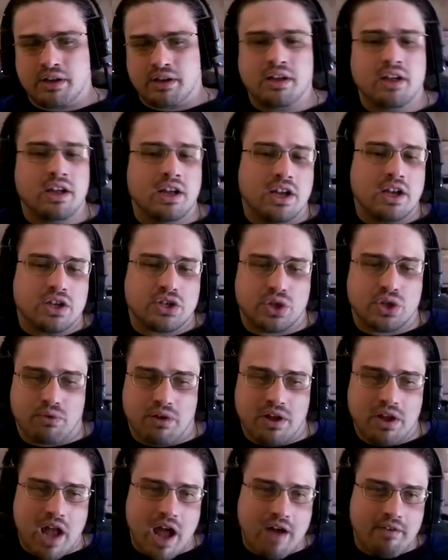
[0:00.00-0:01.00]
So
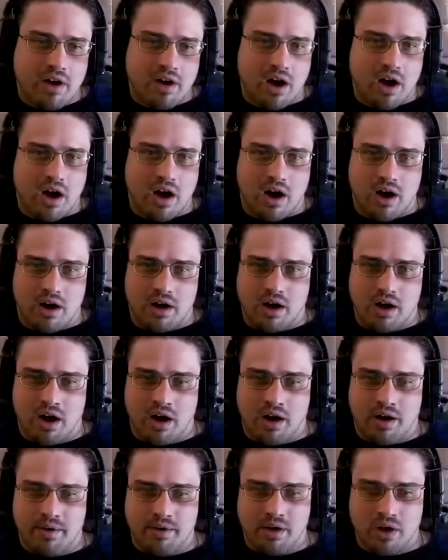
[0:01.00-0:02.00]
when you have
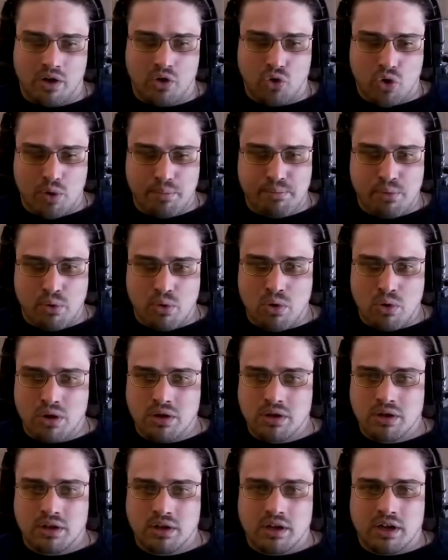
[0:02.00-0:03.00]
a group
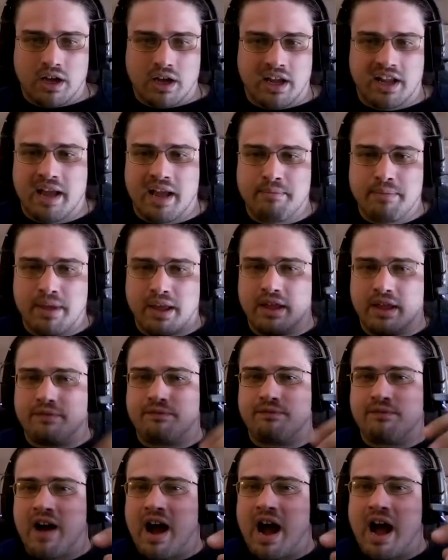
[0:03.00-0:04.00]
pool, it can be
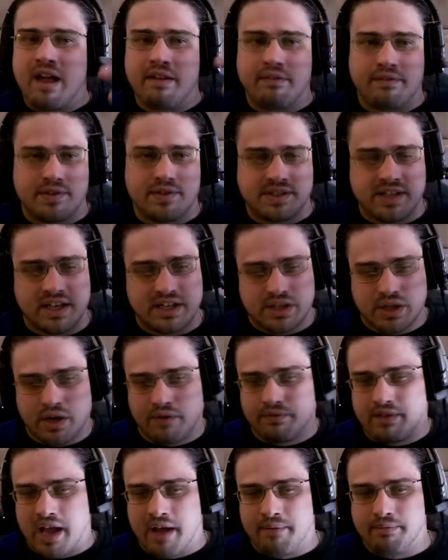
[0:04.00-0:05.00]
5, 6
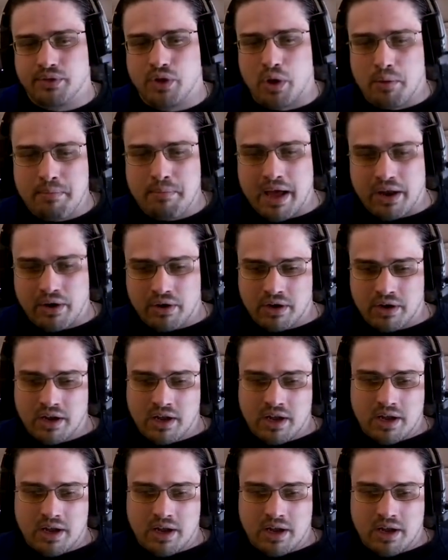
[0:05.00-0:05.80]
of them, don't matter,